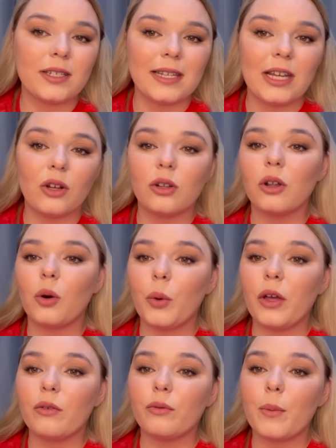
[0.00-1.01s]
deal
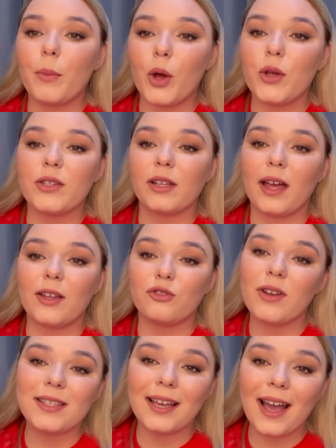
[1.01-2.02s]
with personalized
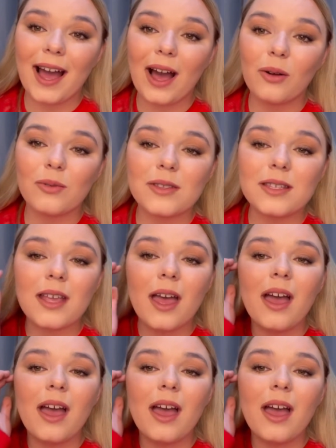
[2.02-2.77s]
dressing gowns.